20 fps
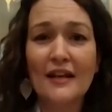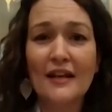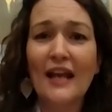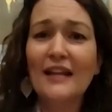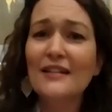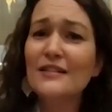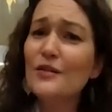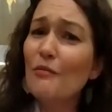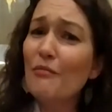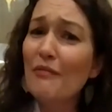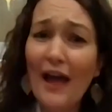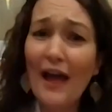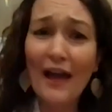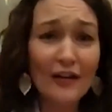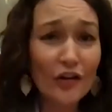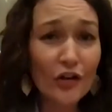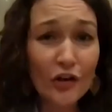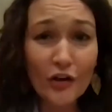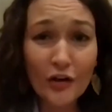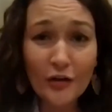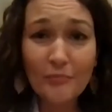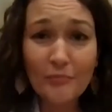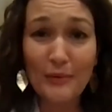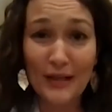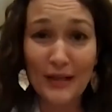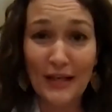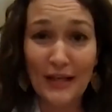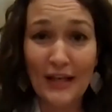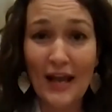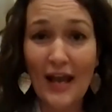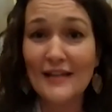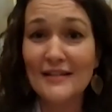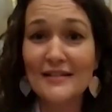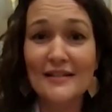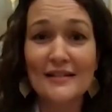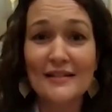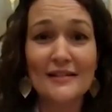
And so that could be as